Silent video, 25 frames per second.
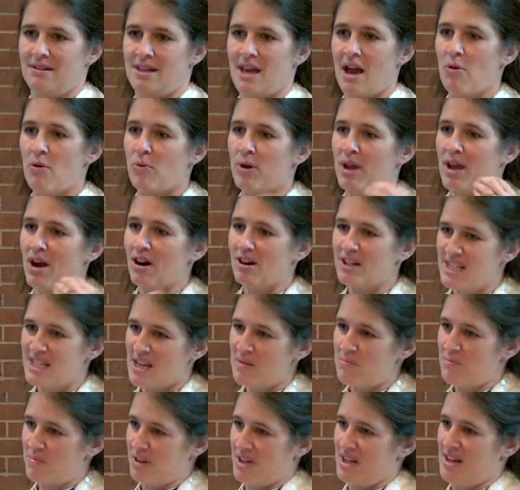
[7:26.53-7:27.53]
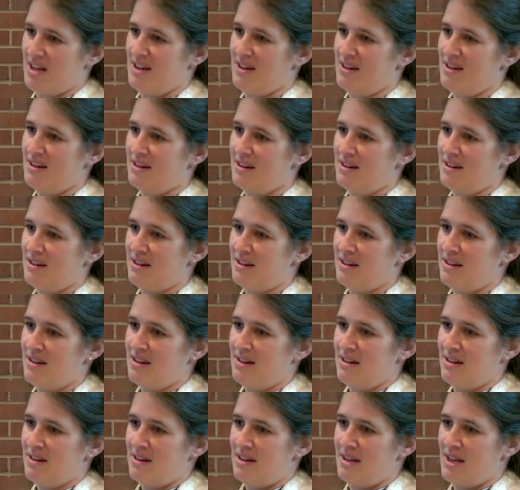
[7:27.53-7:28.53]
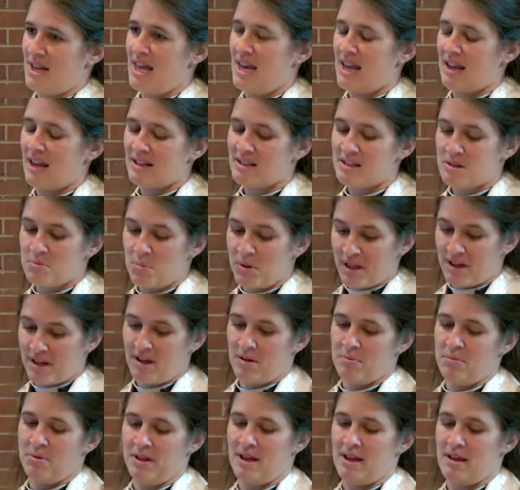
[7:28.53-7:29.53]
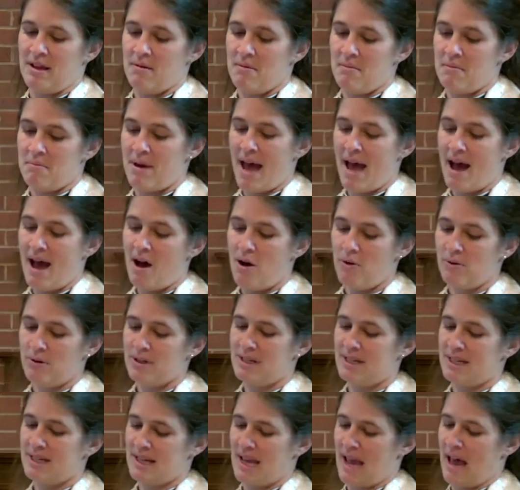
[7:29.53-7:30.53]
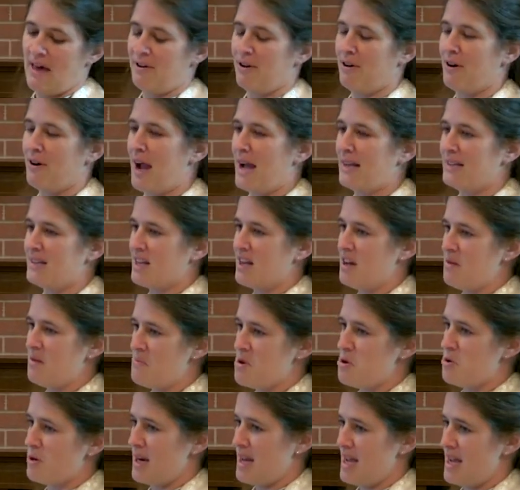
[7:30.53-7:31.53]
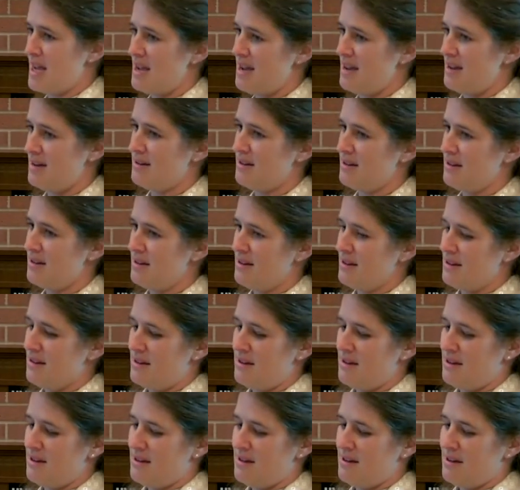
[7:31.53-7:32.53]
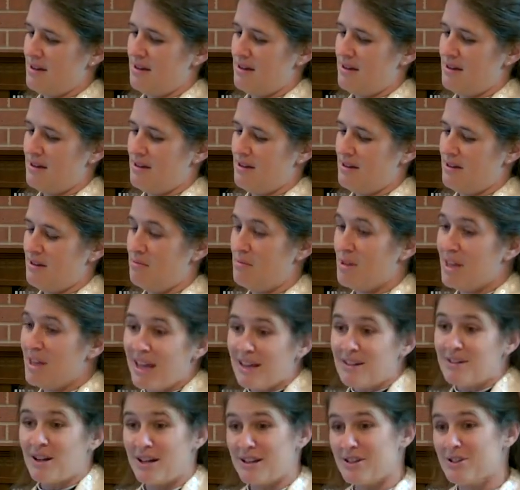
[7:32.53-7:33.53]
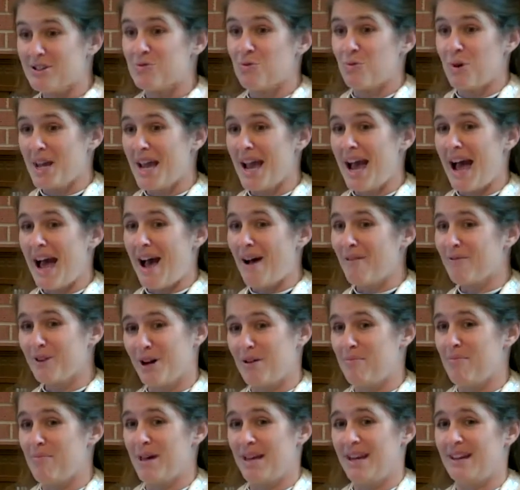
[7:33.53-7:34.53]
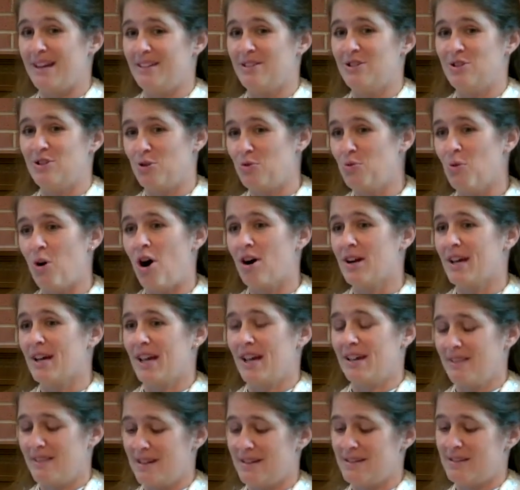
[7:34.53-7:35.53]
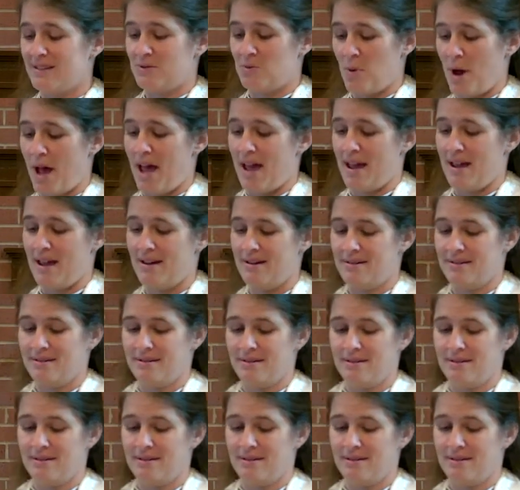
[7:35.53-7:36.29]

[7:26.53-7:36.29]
Yet we are deeply, inexplicably bound together as a community because we have committed to walking this way.